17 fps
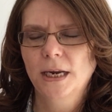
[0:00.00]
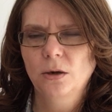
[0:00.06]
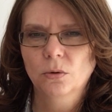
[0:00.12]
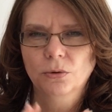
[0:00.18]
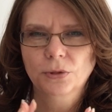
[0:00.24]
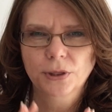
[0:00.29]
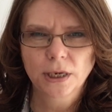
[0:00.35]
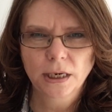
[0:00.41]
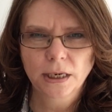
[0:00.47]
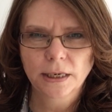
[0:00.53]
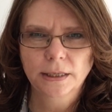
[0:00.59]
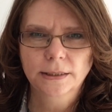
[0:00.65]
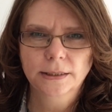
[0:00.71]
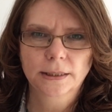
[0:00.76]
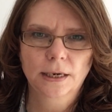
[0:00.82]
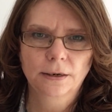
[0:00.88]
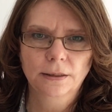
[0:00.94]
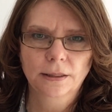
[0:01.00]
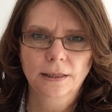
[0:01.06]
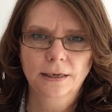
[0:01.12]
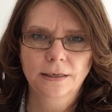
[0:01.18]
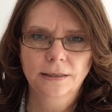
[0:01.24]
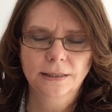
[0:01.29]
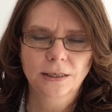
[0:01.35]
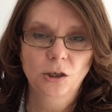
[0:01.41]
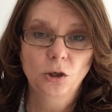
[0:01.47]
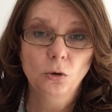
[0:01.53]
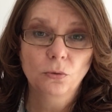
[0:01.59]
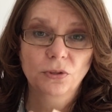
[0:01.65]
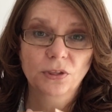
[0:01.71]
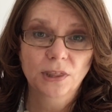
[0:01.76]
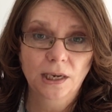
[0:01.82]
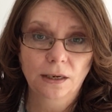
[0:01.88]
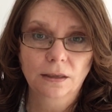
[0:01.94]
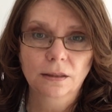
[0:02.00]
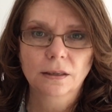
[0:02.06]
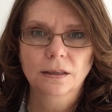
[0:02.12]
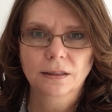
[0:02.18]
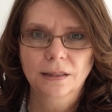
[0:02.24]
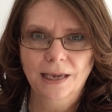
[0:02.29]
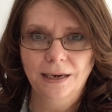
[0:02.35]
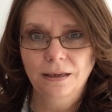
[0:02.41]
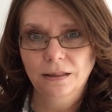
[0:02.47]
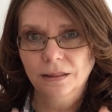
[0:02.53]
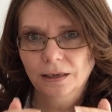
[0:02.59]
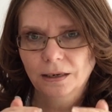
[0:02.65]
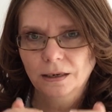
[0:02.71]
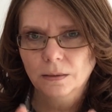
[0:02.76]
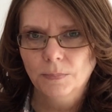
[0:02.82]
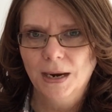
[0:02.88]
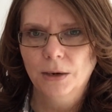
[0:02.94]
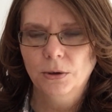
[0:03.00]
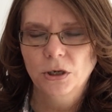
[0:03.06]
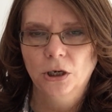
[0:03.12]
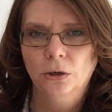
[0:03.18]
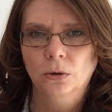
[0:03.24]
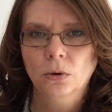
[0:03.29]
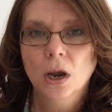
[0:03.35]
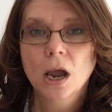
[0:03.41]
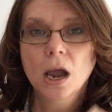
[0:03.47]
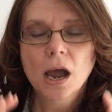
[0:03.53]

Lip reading: you're thinking certain things that you think that they think about you,